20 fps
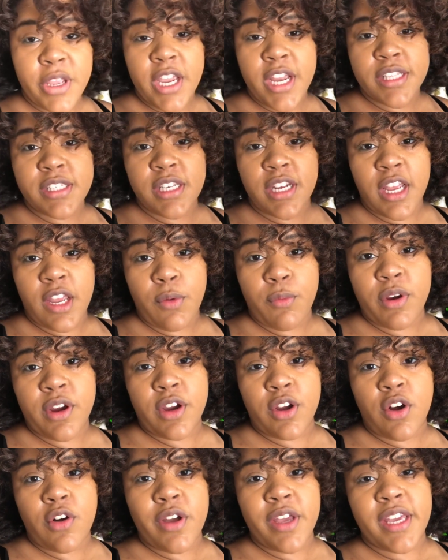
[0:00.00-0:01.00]
But yeah, today
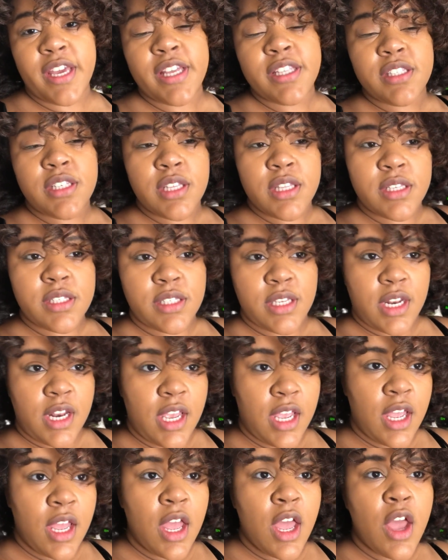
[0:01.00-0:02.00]
we're going into the
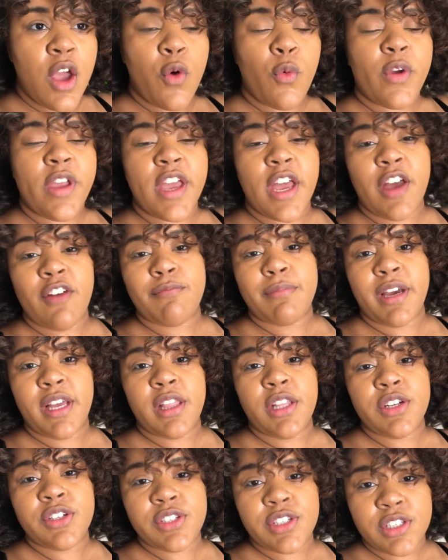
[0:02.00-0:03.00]
city. We have my
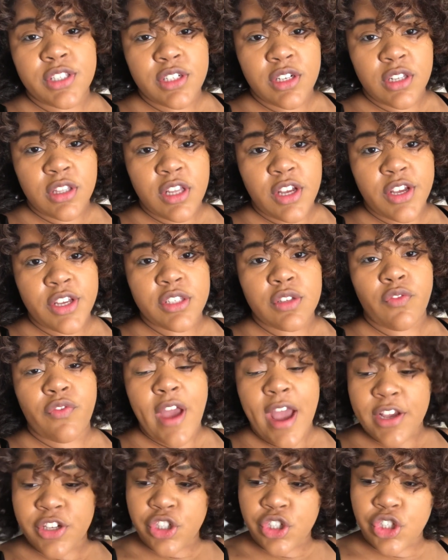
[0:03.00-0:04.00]
little sister-in-law's
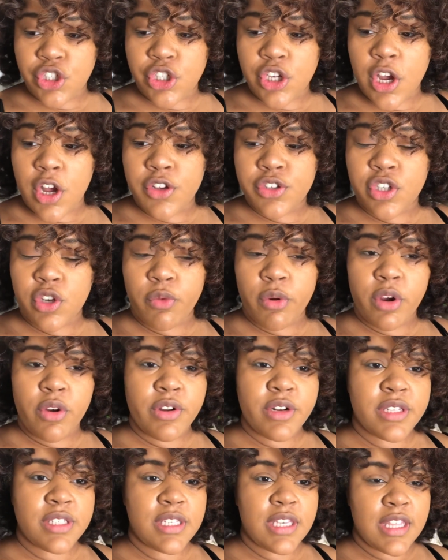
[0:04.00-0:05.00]
fashion show, so we're
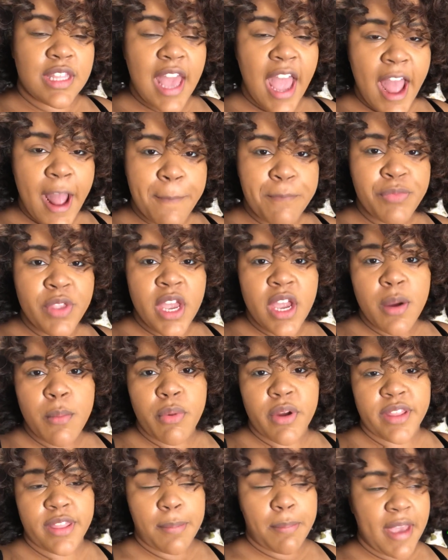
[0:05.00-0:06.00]
going to see that.
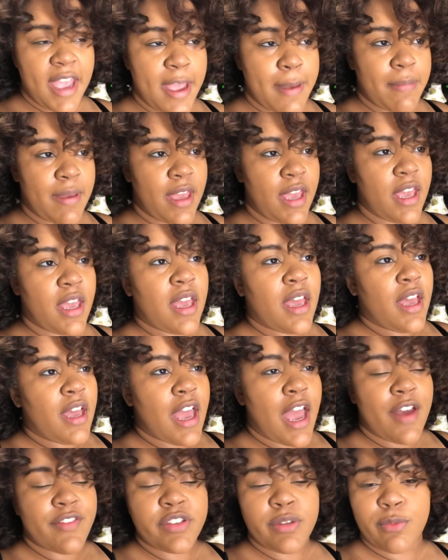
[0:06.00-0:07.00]
Bring the baby,
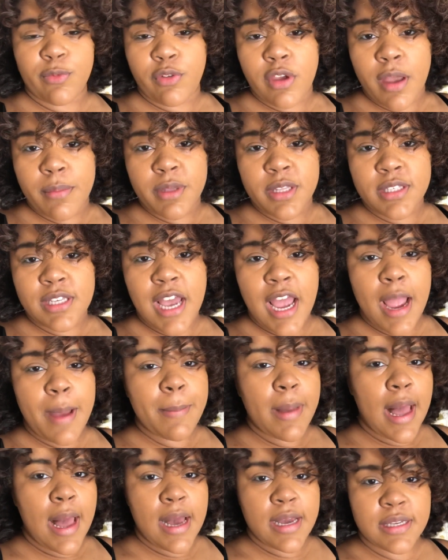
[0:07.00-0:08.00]
have some family
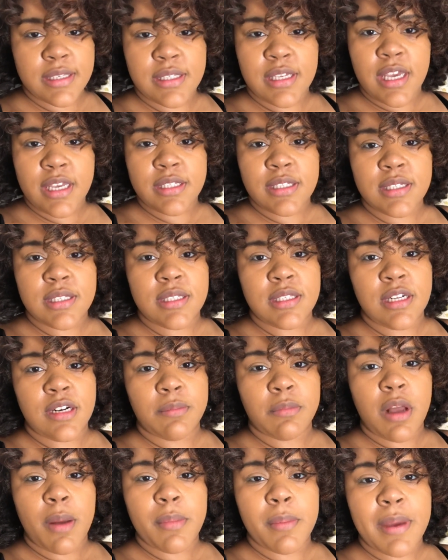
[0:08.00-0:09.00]
time, hugs, kisses. Then
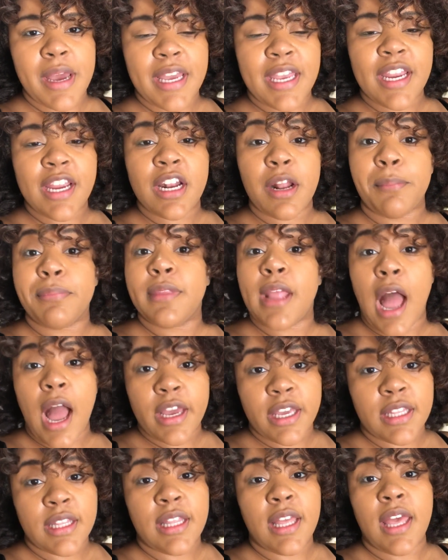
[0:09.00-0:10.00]
I'm coming back here and I'm
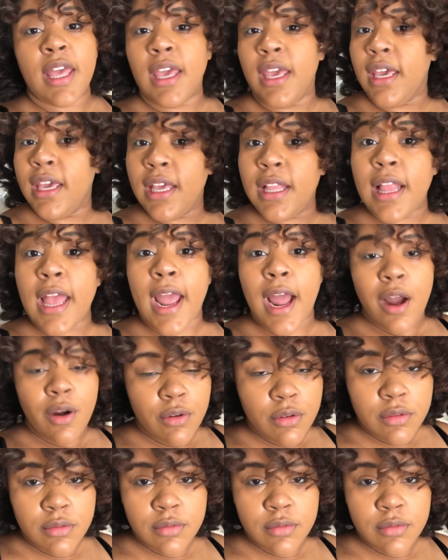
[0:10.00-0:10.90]
knocking the hell out.